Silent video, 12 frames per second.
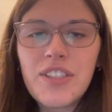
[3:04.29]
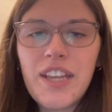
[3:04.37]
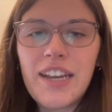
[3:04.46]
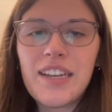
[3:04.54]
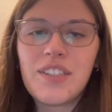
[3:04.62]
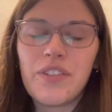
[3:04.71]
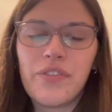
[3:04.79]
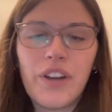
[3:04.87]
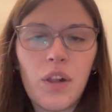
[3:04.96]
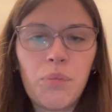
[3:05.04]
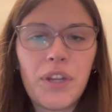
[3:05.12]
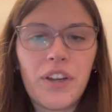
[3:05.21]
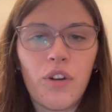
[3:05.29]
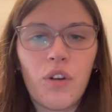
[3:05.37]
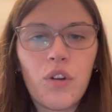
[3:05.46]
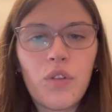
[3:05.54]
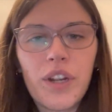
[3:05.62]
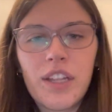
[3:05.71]
then in developing your
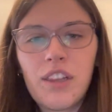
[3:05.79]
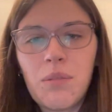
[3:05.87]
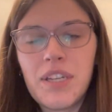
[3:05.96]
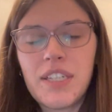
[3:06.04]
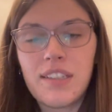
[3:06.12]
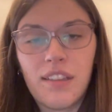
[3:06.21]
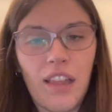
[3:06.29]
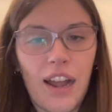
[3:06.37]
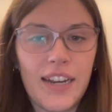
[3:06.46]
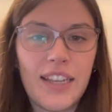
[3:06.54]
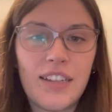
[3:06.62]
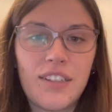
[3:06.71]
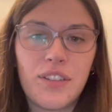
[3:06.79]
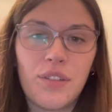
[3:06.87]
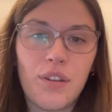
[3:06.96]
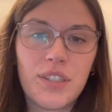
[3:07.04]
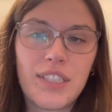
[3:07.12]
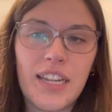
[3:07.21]
own curriculum is aligning it to
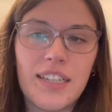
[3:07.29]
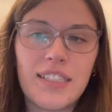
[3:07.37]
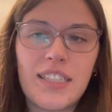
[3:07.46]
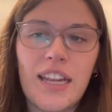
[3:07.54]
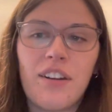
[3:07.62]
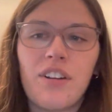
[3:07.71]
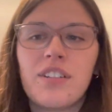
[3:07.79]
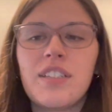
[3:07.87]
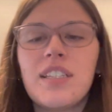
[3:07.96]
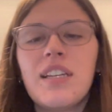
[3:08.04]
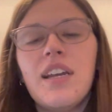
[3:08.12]
those state standards.